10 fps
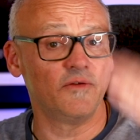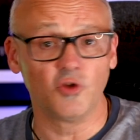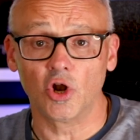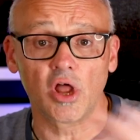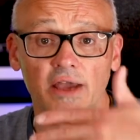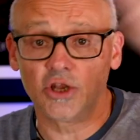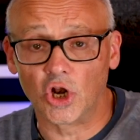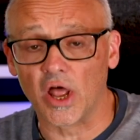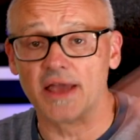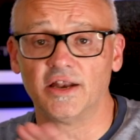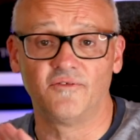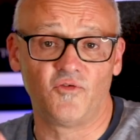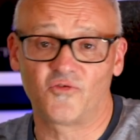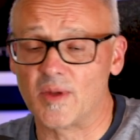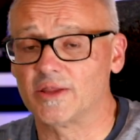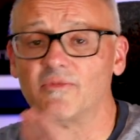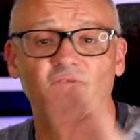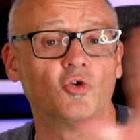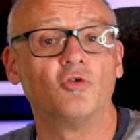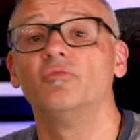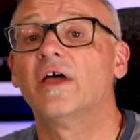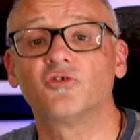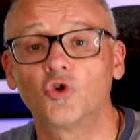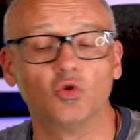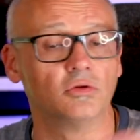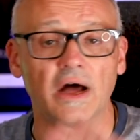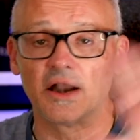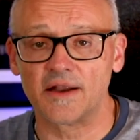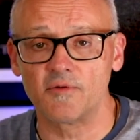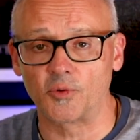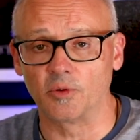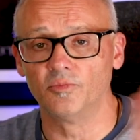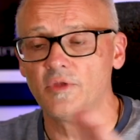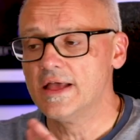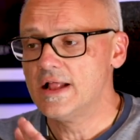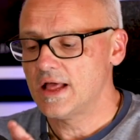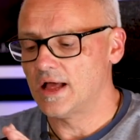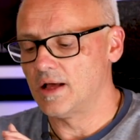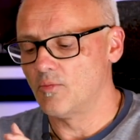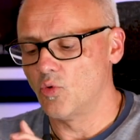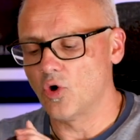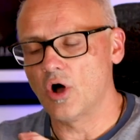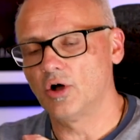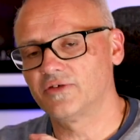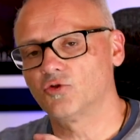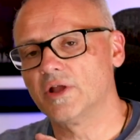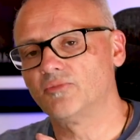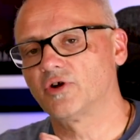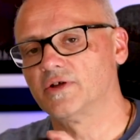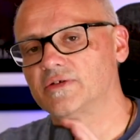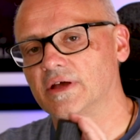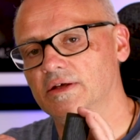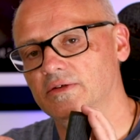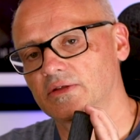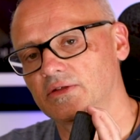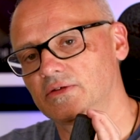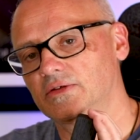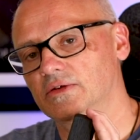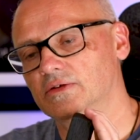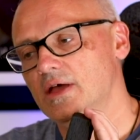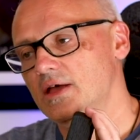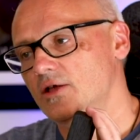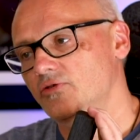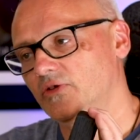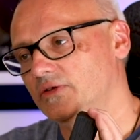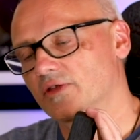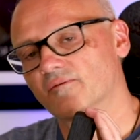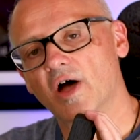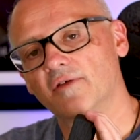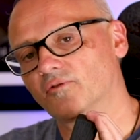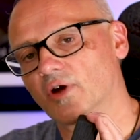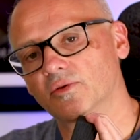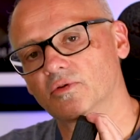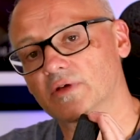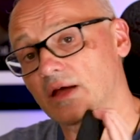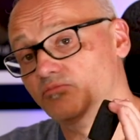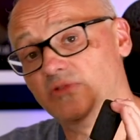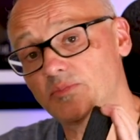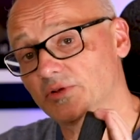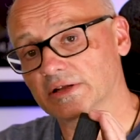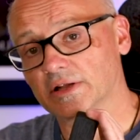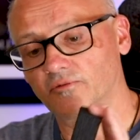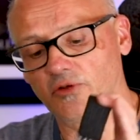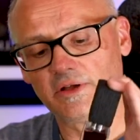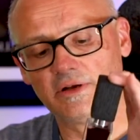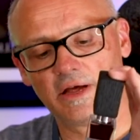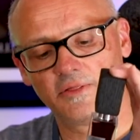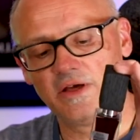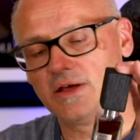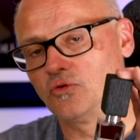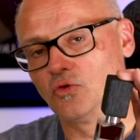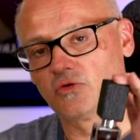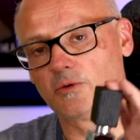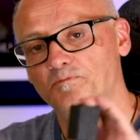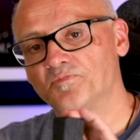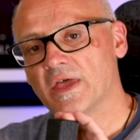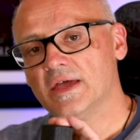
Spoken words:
If you don't like it, you don't like it. If you've smelled it before, that's cool. I don't have a problem. I guess all I'm trying to say is that this is just a divine fragrance. I'm deeply in love with it. I think it's awesome.